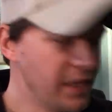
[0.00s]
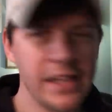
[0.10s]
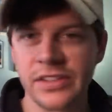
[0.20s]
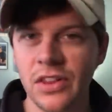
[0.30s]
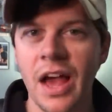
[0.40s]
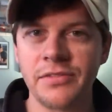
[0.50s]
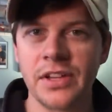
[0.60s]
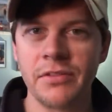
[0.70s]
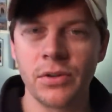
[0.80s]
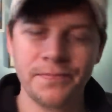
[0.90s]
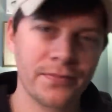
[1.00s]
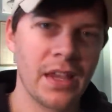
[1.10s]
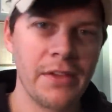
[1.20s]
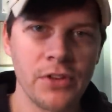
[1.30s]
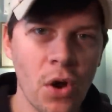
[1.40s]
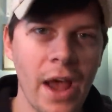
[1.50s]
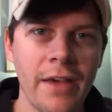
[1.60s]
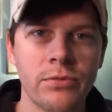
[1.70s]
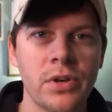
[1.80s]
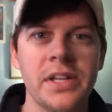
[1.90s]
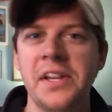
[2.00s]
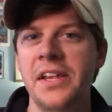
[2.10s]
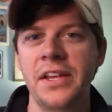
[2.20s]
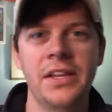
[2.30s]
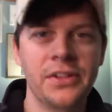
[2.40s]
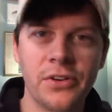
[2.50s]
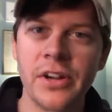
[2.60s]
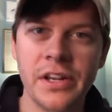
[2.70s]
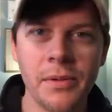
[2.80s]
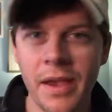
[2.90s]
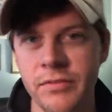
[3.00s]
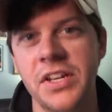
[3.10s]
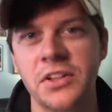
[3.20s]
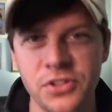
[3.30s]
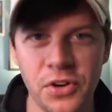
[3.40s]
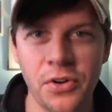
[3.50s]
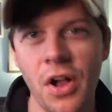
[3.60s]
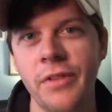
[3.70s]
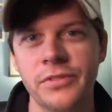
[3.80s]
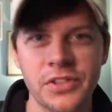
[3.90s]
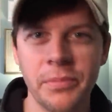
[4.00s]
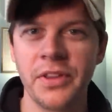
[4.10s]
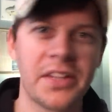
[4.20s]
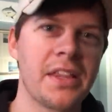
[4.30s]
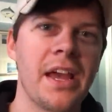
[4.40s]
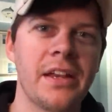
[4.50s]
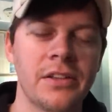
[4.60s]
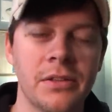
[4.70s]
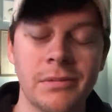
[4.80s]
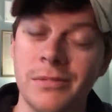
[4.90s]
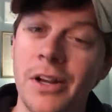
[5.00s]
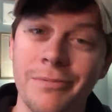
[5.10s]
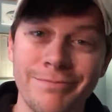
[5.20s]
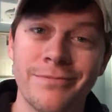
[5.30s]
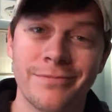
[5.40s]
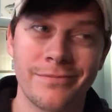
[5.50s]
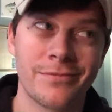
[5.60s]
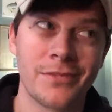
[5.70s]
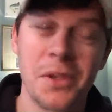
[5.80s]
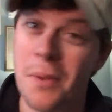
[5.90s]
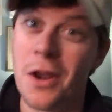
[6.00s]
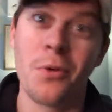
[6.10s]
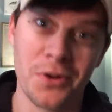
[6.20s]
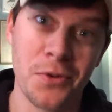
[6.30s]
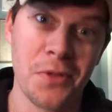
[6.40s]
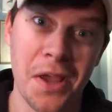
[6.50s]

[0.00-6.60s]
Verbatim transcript: It's a lifesaver if you don't have one, you're gonna end up having to take your shirt off or something like that. And you, you know, you may not want to do